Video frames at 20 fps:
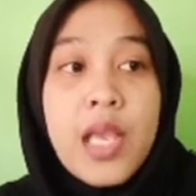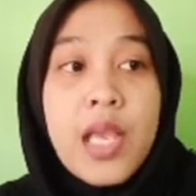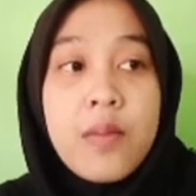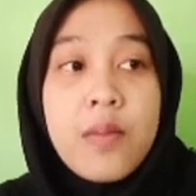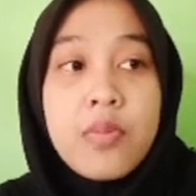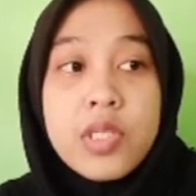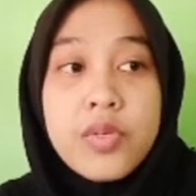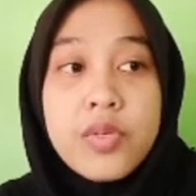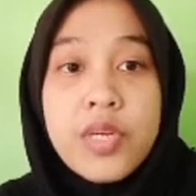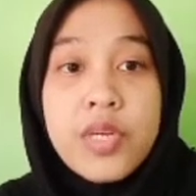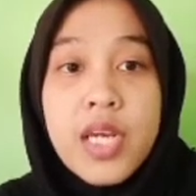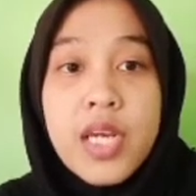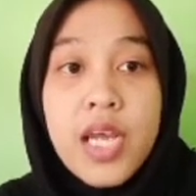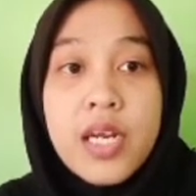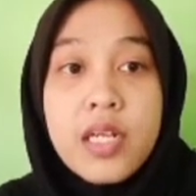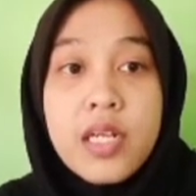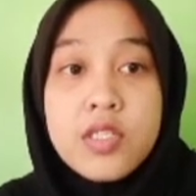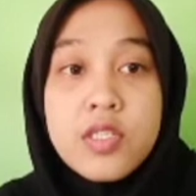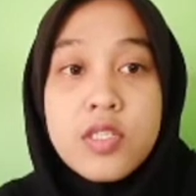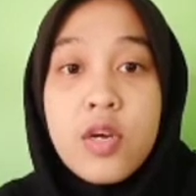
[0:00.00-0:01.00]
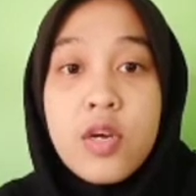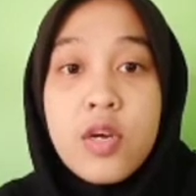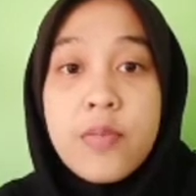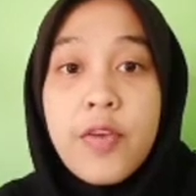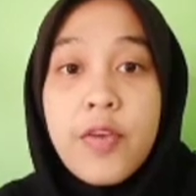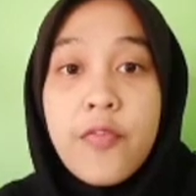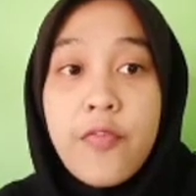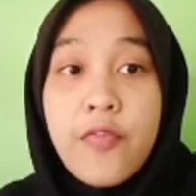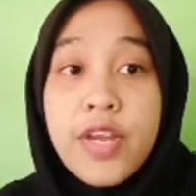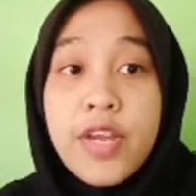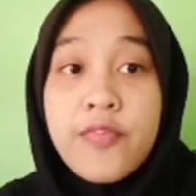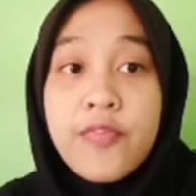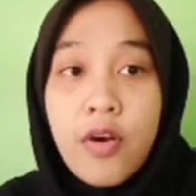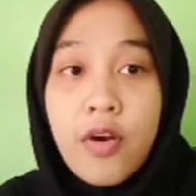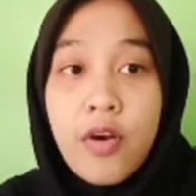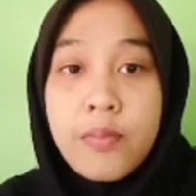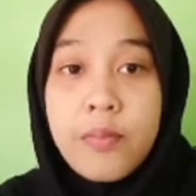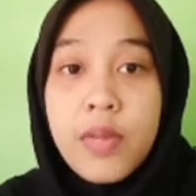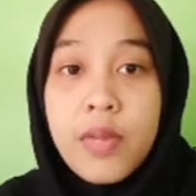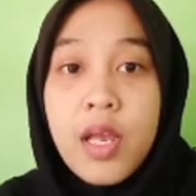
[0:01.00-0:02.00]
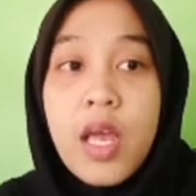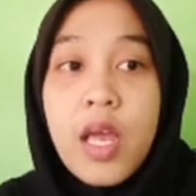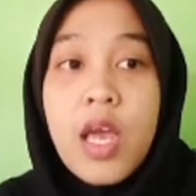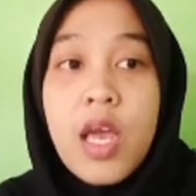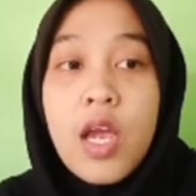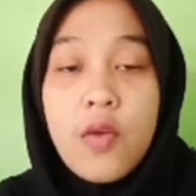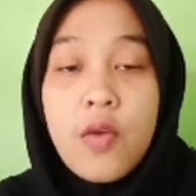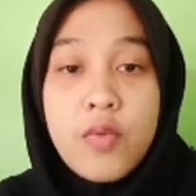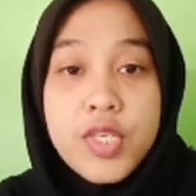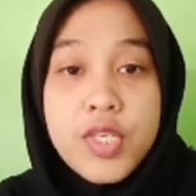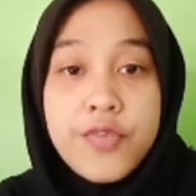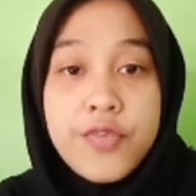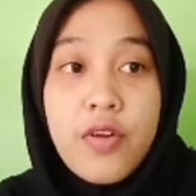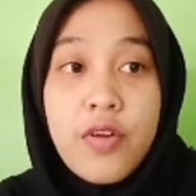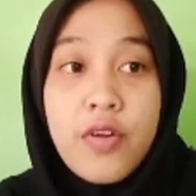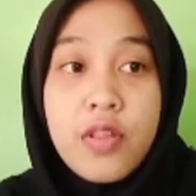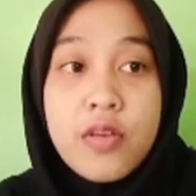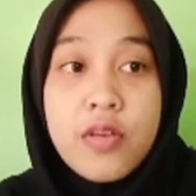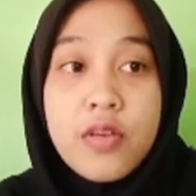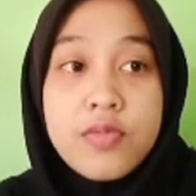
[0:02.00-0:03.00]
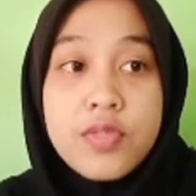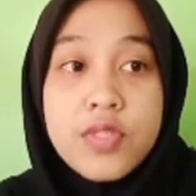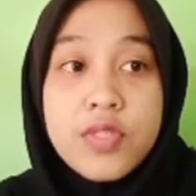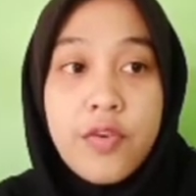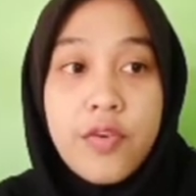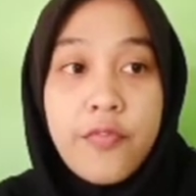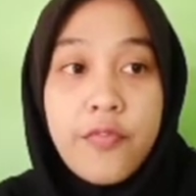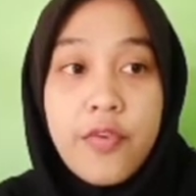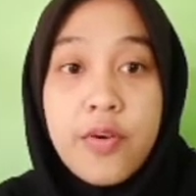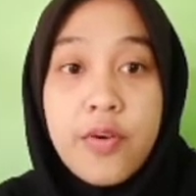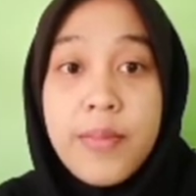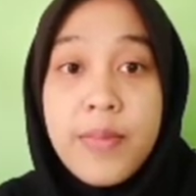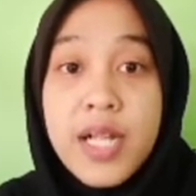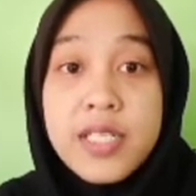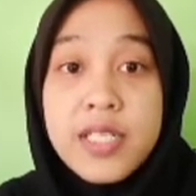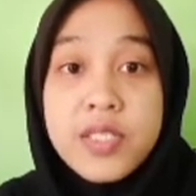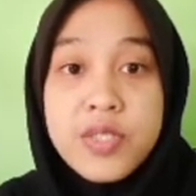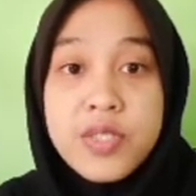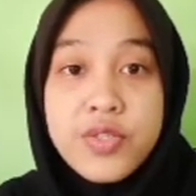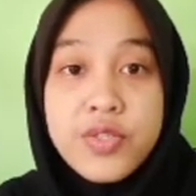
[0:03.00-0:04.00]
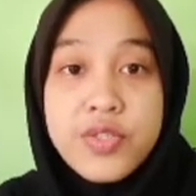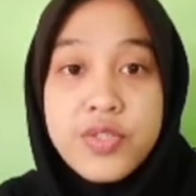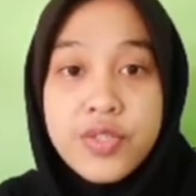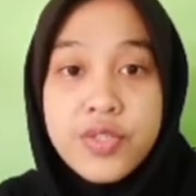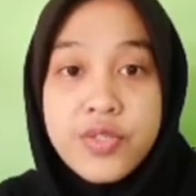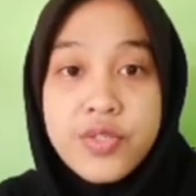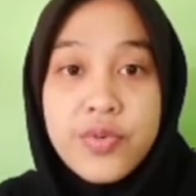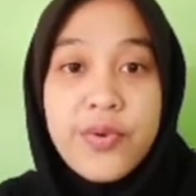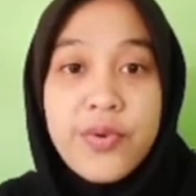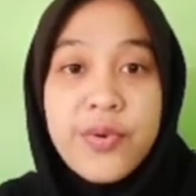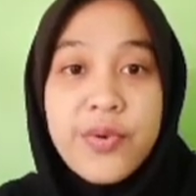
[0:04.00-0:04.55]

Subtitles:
Putri can also be free form, which follows no formal structure.